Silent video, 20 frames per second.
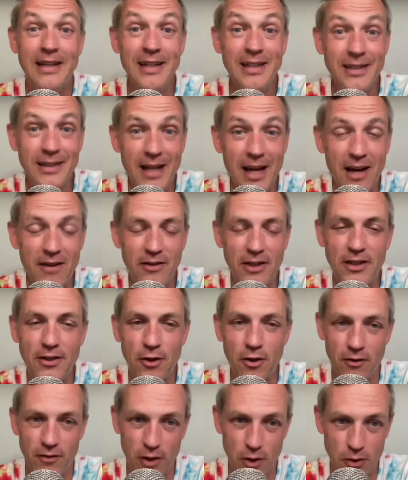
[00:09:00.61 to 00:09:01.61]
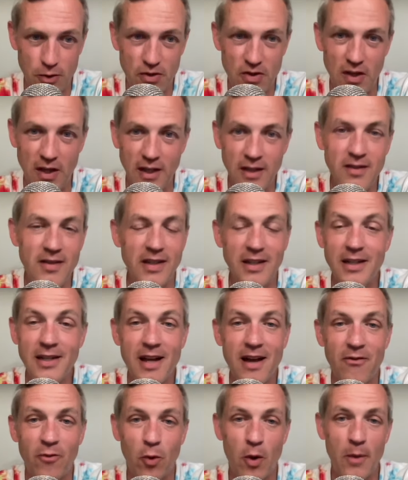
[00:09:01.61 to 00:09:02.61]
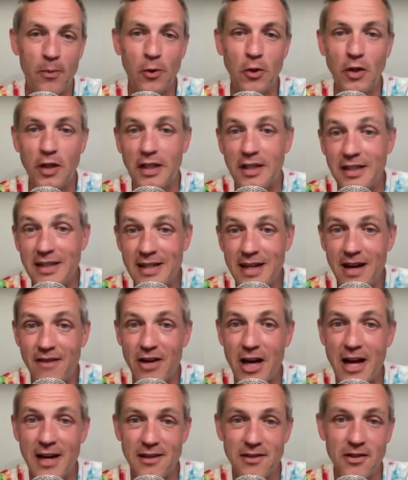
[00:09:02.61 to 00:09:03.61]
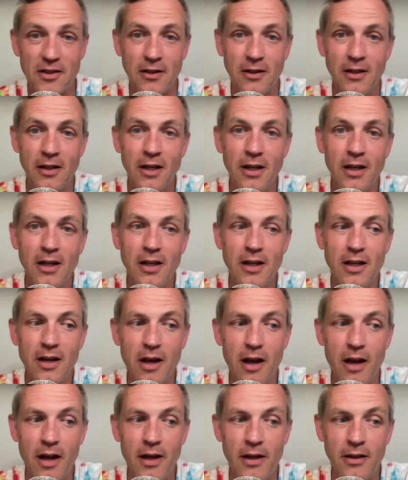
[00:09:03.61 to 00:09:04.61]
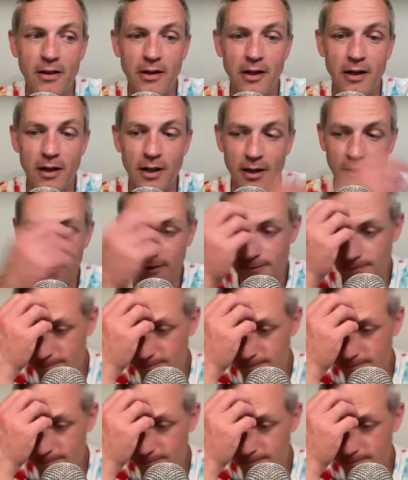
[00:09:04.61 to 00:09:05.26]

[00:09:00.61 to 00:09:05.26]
didn't have either of those things. He didn't have Whipple and he didn't have Addison. And uh,